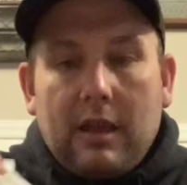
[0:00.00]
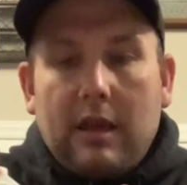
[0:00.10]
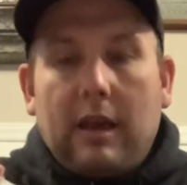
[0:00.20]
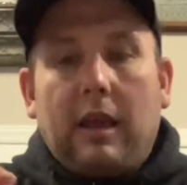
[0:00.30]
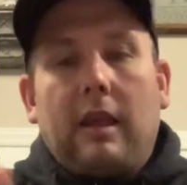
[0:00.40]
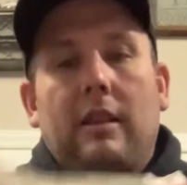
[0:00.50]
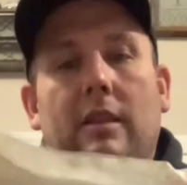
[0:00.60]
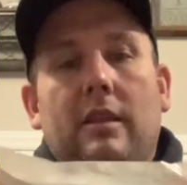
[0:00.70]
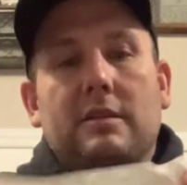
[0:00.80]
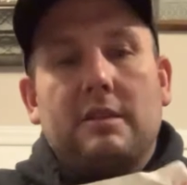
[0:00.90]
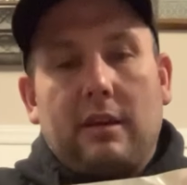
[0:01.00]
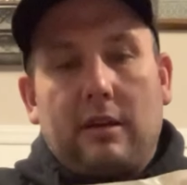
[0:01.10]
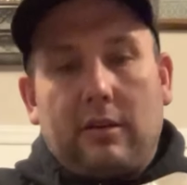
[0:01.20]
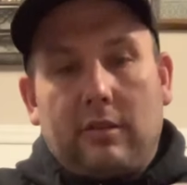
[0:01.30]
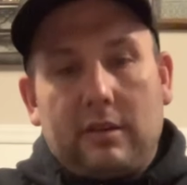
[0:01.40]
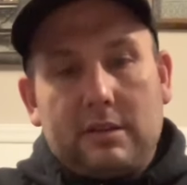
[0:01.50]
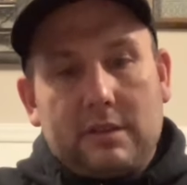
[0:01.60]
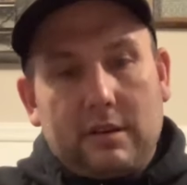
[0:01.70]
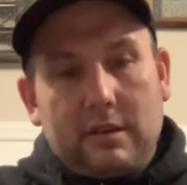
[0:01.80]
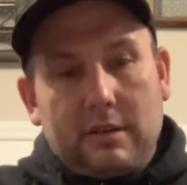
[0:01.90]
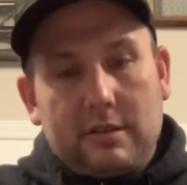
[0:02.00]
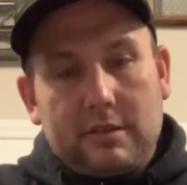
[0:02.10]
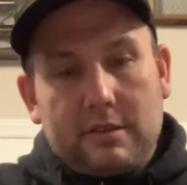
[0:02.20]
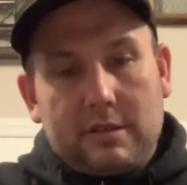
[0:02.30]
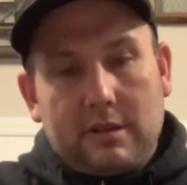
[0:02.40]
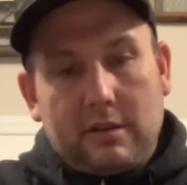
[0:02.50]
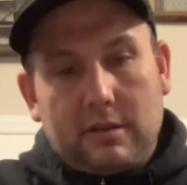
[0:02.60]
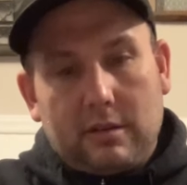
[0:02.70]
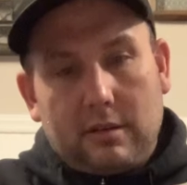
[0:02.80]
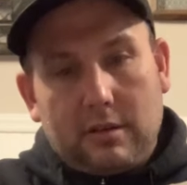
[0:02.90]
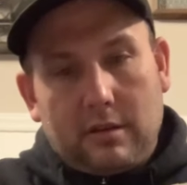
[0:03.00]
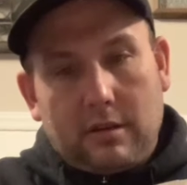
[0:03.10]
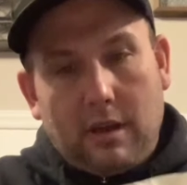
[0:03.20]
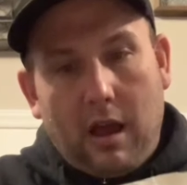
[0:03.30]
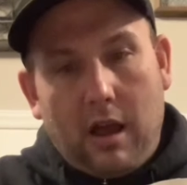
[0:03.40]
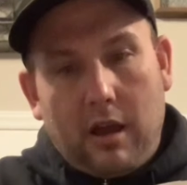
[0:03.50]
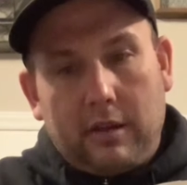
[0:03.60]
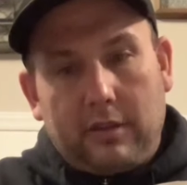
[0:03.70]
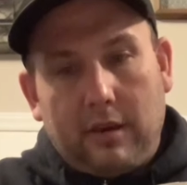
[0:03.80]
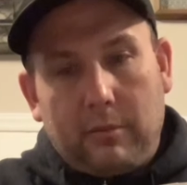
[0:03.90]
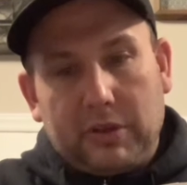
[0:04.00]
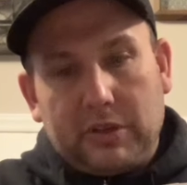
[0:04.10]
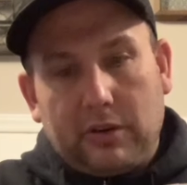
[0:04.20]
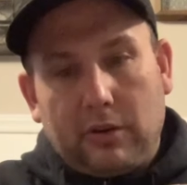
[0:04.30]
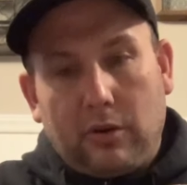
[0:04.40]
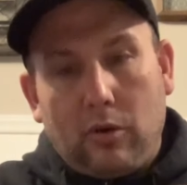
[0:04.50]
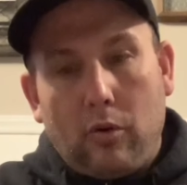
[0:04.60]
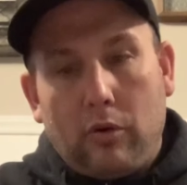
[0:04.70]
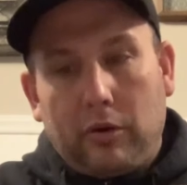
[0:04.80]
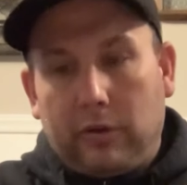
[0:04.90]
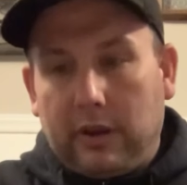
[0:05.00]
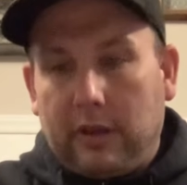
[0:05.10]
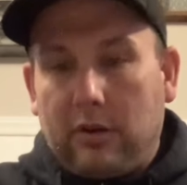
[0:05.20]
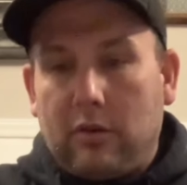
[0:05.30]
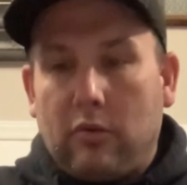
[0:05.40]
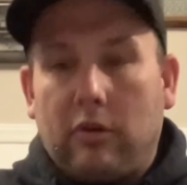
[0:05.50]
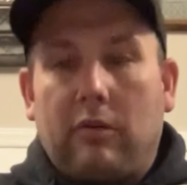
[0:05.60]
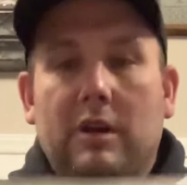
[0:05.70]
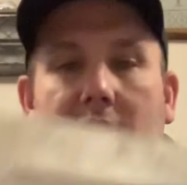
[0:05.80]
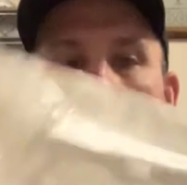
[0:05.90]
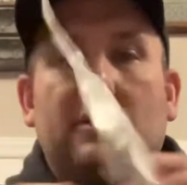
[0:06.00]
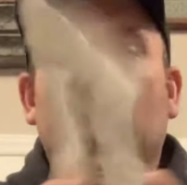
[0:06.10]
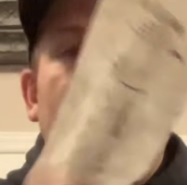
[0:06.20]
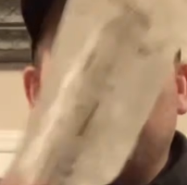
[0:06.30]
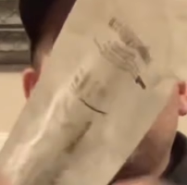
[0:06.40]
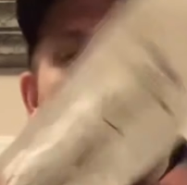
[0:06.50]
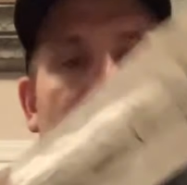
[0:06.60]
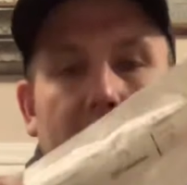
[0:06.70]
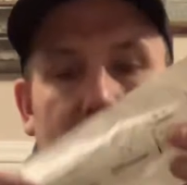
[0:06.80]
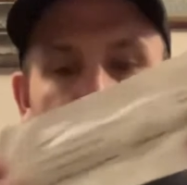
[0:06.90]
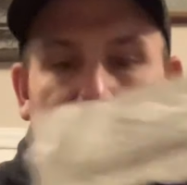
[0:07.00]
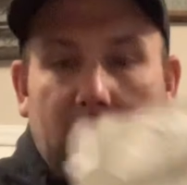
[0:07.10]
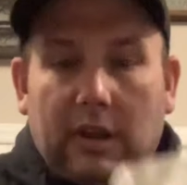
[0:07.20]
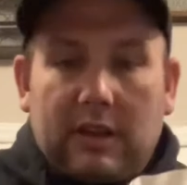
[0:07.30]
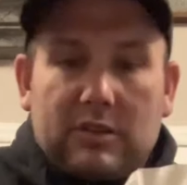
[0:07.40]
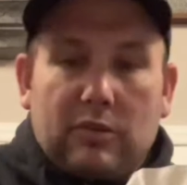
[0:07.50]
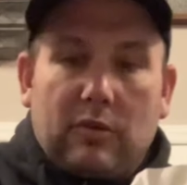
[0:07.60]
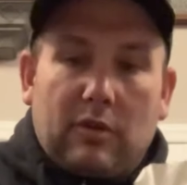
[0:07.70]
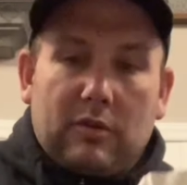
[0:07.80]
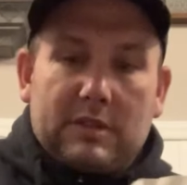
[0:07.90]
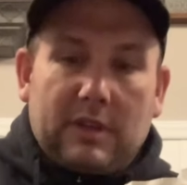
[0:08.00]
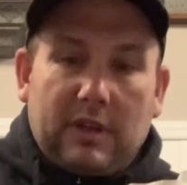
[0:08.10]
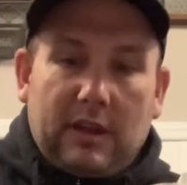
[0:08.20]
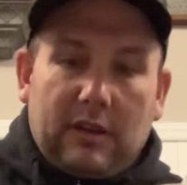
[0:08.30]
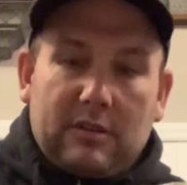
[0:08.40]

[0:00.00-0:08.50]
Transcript: And this here, this is a high temperature cautery, cauterizer. So I got two of those in here.